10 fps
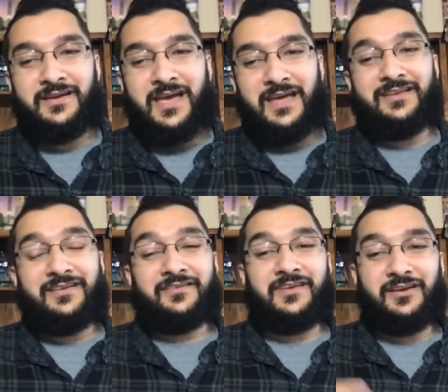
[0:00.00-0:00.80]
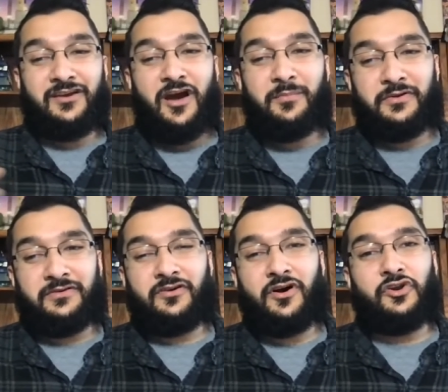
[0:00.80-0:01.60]
and it is incumbent
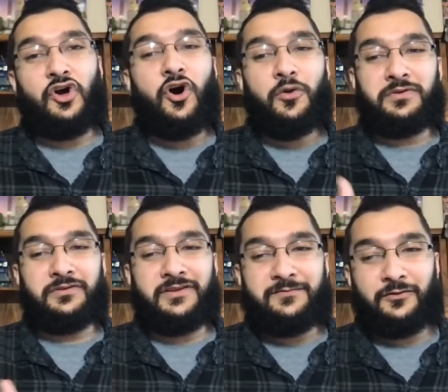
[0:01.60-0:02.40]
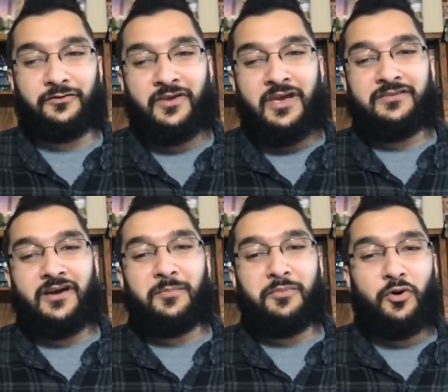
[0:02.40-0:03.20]
on all believers to
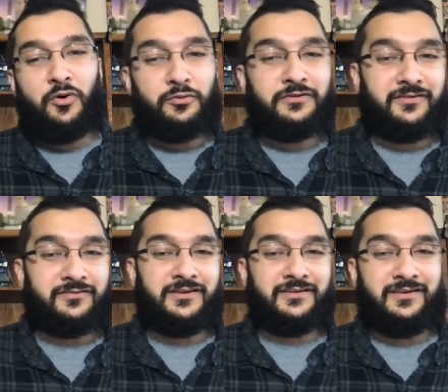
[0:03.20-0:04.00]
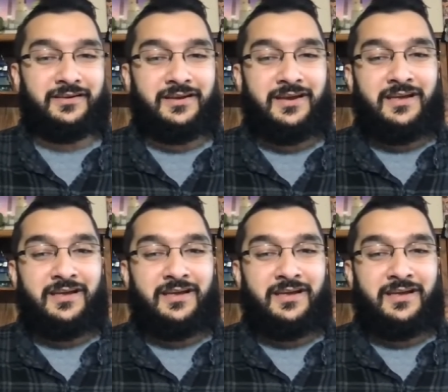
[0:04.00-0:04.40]
uphold this dignity,